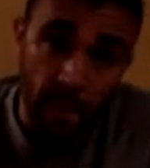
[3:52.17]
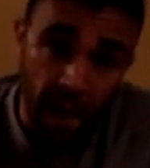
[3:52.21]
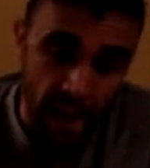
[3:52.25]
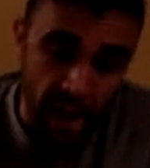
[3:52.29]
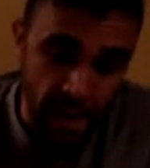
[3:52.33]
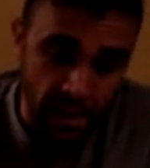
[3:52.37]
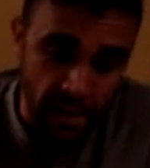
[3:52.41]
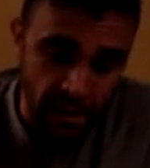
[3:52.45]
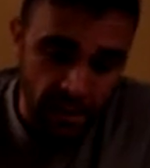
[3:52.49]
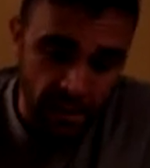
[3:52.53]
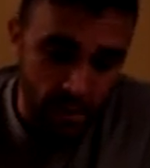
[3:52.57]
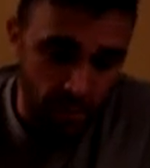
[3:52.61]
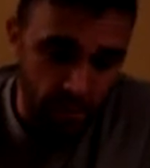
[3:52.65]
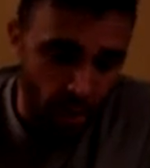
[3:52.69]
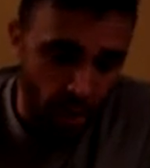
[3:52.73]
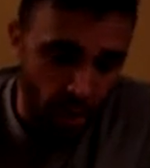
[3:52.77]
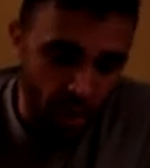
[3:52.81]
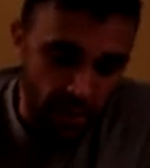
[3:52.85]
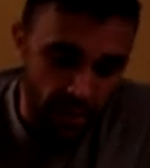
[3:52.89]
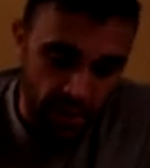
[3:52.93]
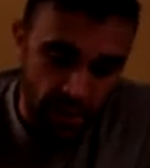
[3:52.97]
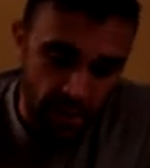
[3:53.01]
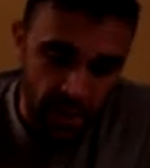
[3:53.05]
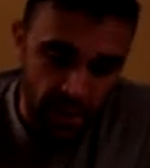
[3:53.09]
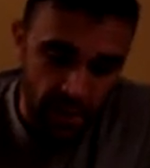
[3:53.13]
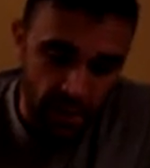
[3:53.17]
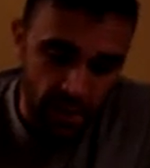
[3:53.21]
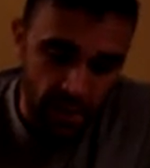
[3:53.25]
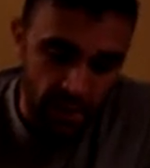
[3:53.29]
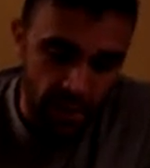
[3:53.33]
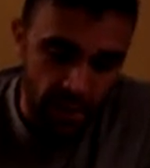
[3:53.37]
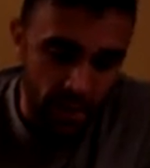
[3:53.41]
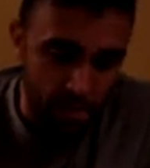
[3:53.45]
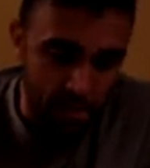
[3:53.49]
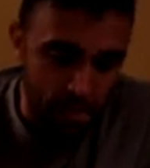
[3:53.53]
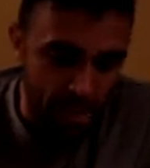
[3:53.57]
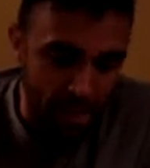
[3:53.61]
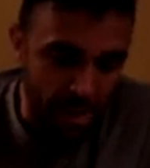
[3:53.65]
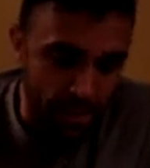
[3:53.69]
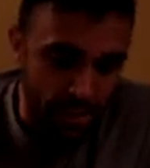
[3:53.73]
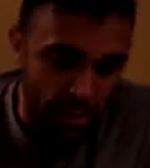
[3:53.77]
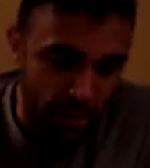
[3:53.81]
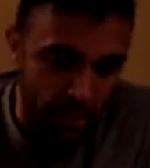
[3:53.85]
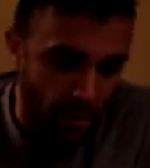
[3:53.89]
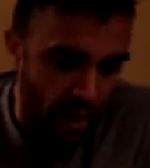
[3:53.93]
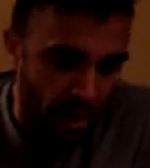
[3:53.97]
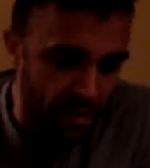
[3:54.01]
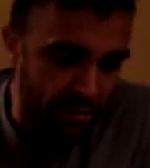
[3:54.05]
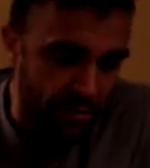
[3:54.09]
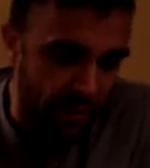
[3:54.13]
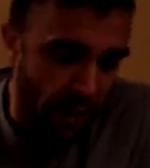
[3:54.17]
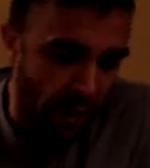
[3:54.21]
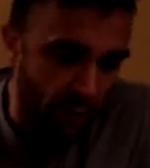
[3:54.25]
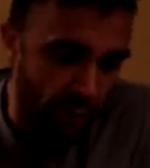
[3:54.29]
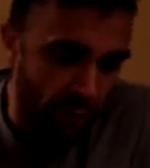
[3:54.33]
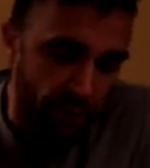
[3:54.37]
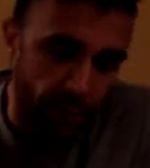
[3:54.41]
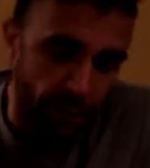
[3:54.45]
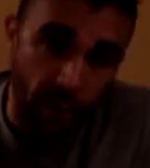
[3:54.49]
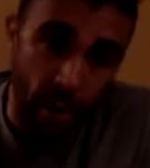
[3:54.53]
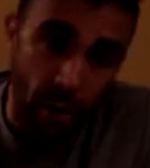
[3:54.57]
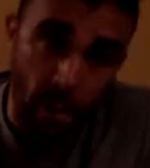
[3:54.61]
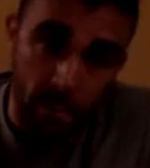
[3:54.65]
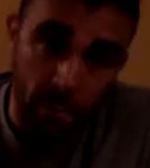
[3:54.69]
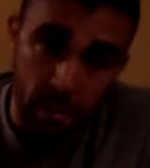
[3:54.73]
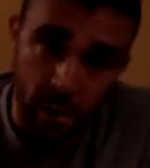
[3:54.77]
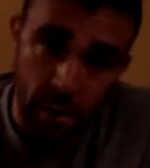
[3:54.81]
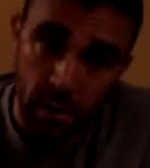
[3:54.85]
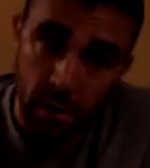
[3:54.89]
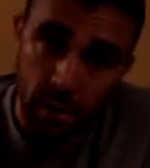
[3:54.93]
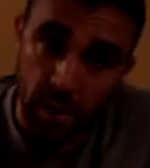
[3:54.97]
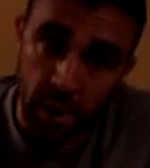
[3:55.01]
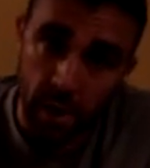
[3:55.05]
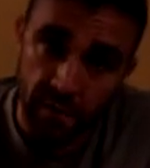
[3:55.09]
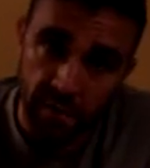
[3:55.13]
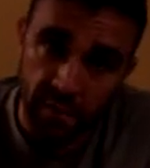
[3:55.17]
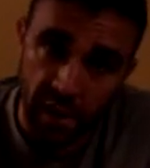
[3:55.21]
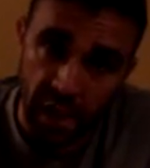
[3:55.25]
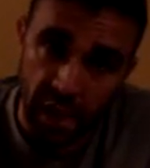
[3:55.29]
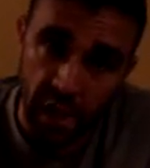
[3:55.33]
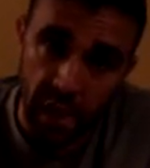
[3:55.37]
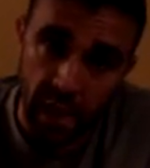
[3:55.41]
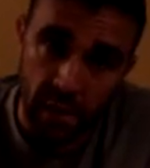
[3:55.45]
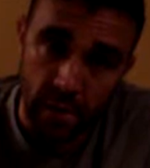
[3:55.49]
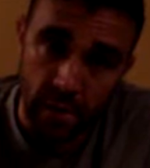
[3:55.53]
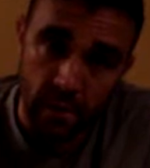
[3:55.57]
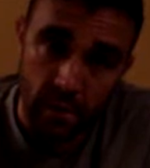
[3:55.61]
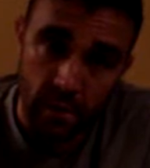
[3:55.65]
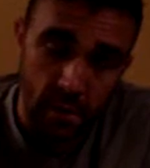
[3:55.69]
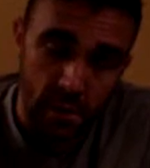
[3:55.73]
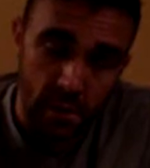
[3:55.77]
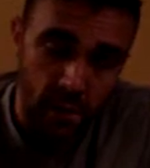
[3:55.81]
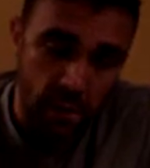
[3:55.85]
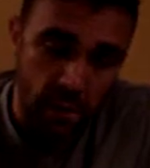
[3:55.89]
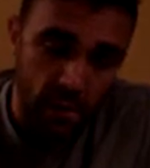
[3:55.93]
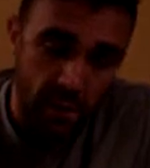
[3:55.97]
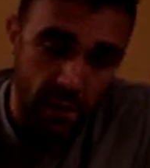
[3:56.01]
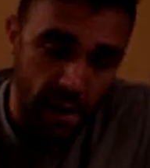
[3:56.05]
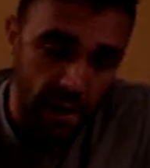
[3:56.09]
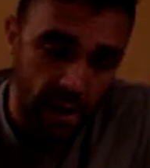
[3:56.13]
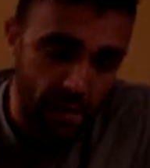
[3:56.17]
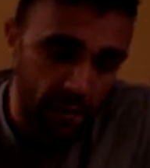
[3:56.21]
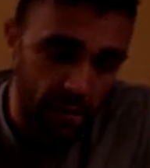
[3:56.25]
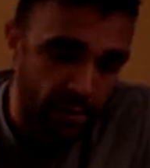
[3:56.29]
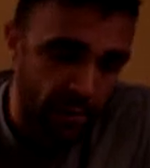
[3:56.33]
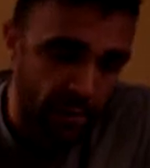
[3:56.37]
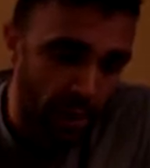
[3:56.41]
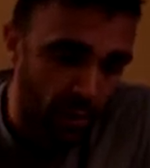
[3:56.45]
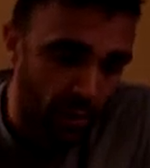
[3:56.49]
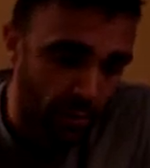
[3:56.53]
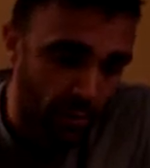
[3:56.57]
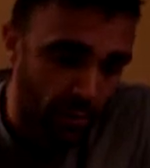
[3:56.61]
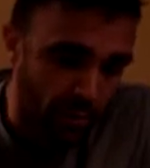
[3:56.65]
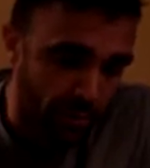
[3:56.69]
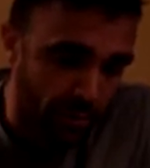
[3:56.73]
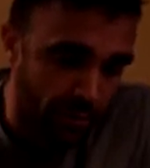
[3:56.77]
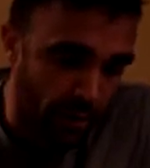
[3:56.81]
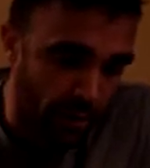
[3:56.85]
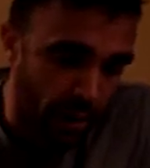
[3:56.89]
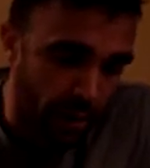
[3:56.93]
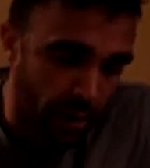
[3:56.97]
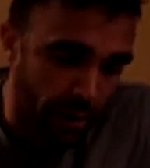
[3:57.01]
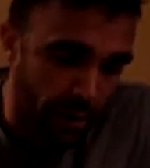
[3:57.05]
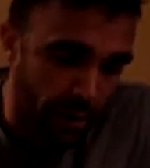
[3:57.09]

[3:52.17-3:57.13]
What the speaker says: I actually bought these and made them myself from his kit that he sells.